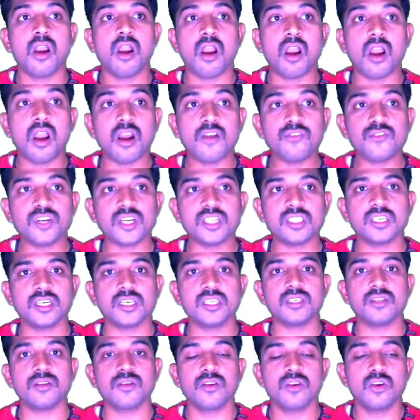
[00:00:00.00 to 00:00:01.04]
After
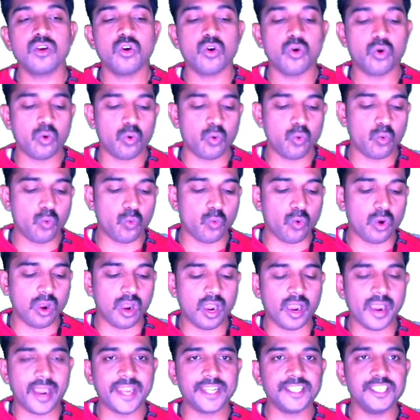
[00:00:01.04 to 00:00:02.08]
that
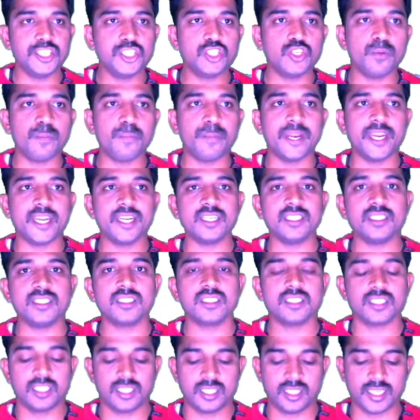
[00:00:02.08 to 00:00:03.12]
I need to print
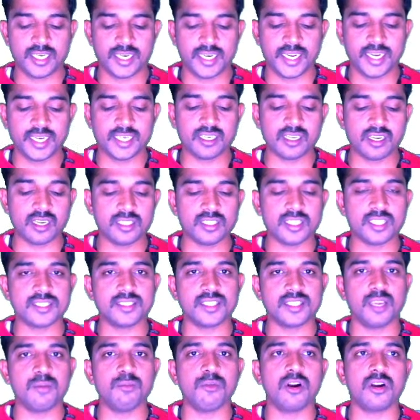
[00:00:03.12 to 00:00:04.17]
the data in the
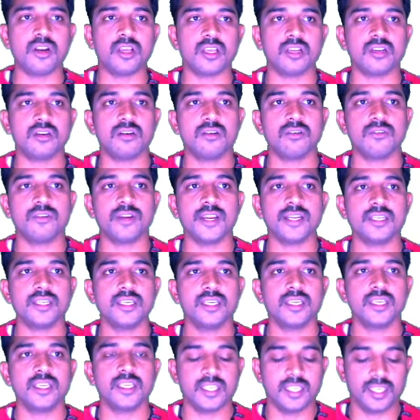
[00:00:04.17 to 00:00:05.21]
same order, right,
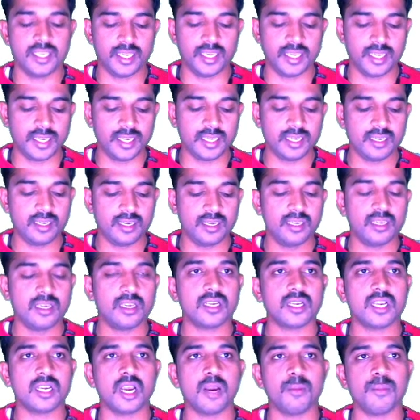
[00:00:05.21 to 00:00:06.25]
a
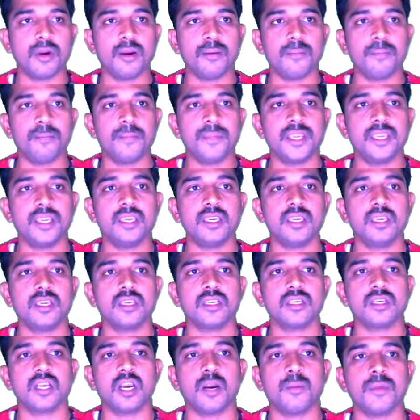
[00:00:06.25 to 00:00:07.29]
comma b
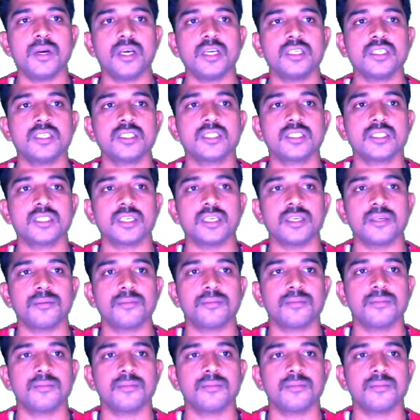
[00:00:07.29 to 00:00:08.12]
comma c.